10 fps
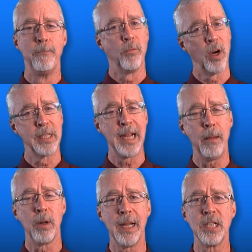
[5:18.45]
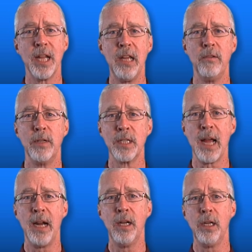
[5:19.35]
For example, let's say you've
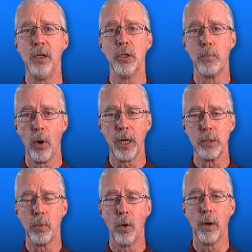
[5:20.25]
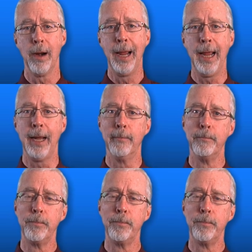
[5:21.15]
decided to use mortgage broker A.